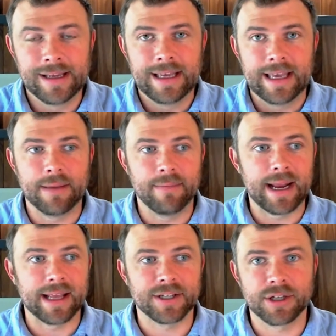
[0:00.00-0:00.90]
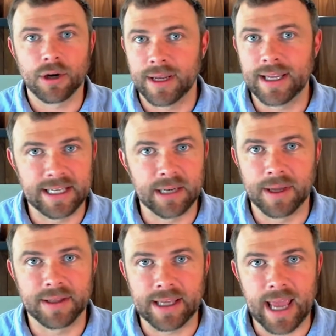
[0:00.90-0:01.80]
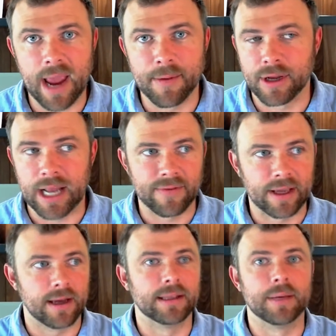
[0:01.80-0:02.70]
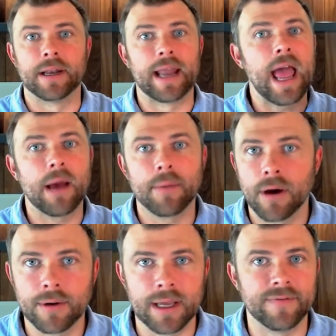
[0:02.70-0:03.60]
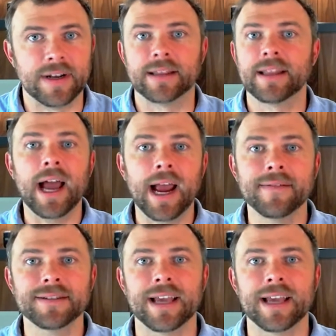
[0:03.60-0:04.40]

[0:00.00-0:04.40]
it made it so easy to beat the game. You could have like unlimited ammo, infinite lives.